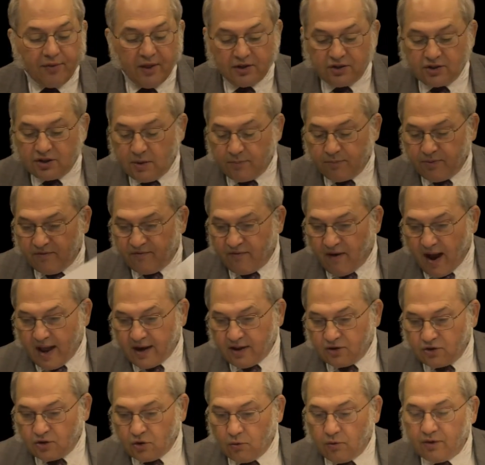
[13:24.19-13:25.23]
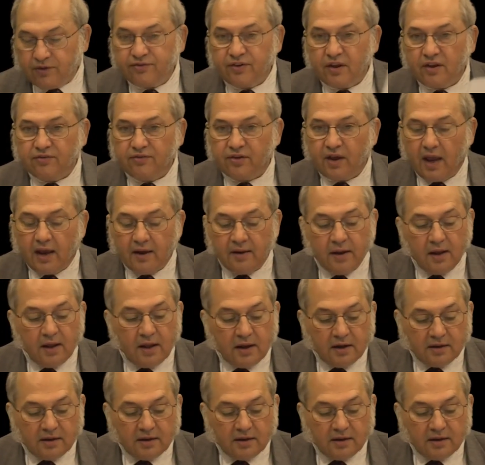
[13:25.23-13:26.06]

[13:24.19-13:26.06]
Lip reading: that she provided to us is a